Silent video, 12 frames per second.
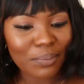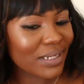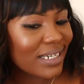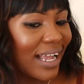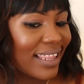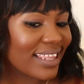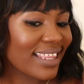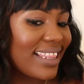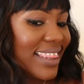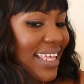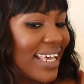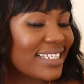But other
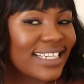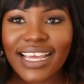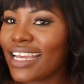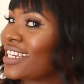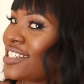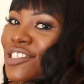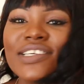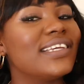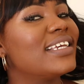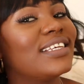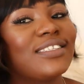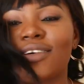than that, she
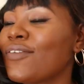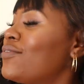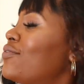is